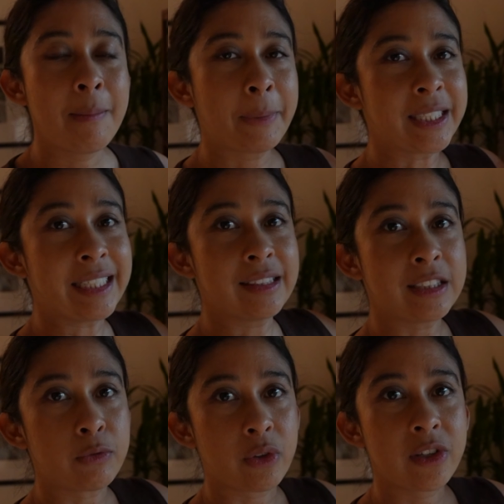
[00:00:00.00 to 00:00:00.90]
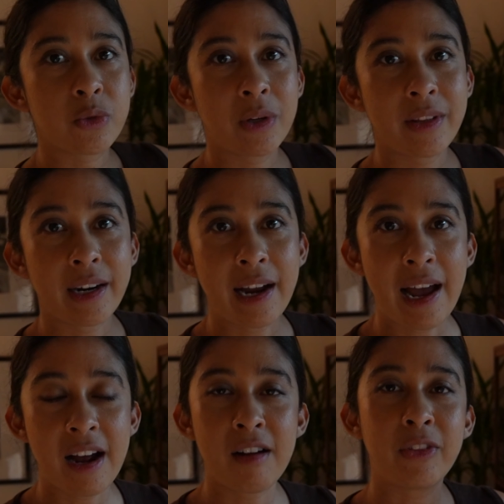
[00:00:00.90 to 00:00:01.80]
but at least for this one that I
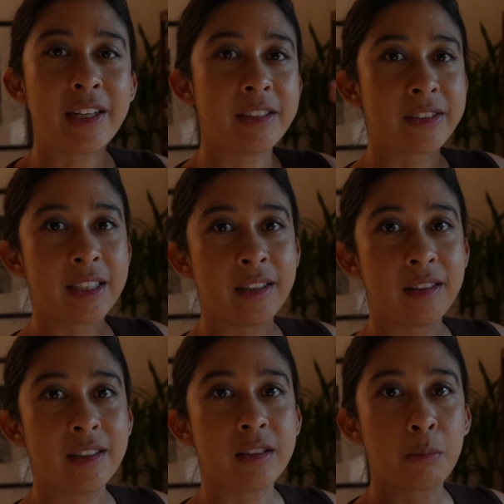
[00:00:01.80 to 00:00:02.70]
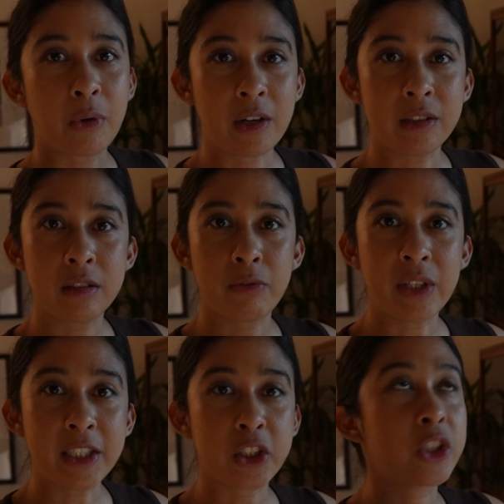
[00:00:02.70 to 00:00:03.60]
have, that is in this bronze
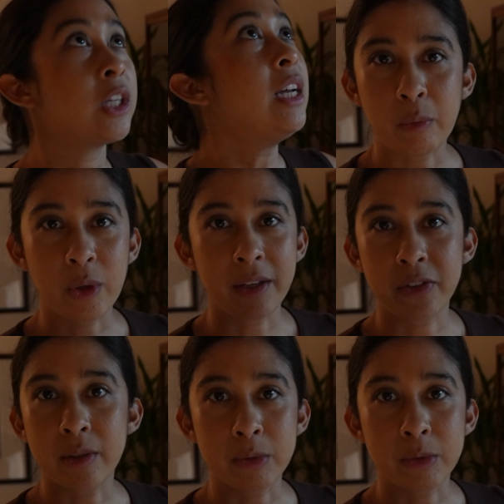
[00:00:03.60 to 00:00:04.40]
finish with some